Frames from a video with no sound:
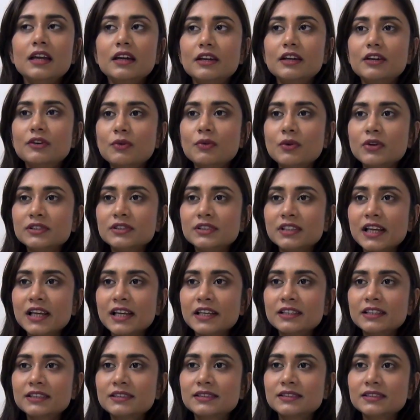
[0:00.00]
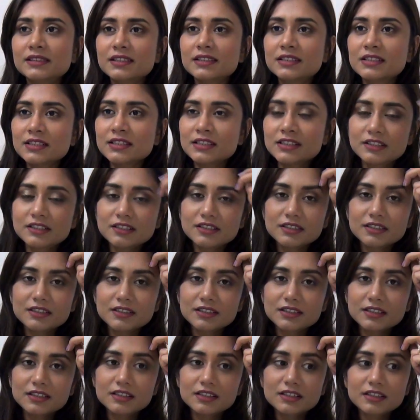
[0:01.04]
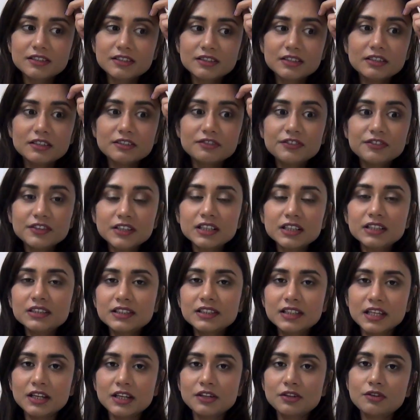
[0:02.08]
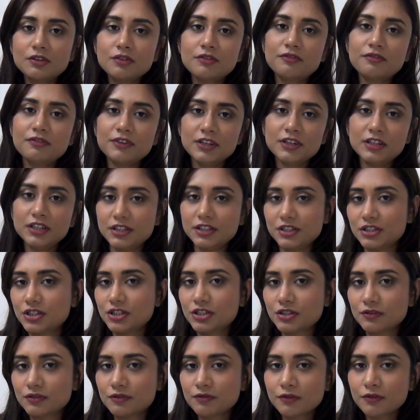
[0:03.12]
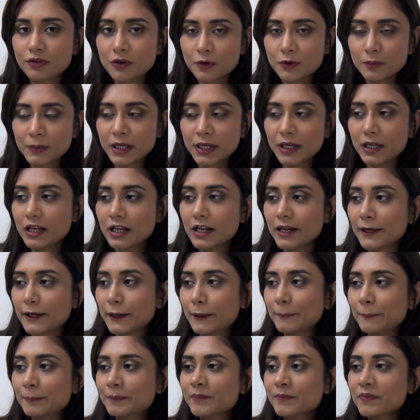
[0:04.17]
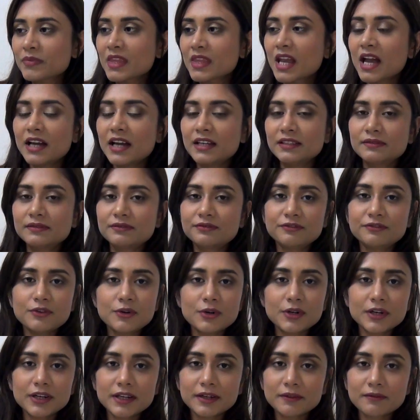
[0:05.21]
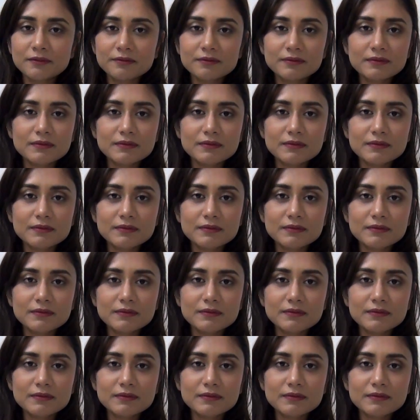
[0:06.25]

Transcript: it was like such a difficult thing to finish for me. Like, as for it,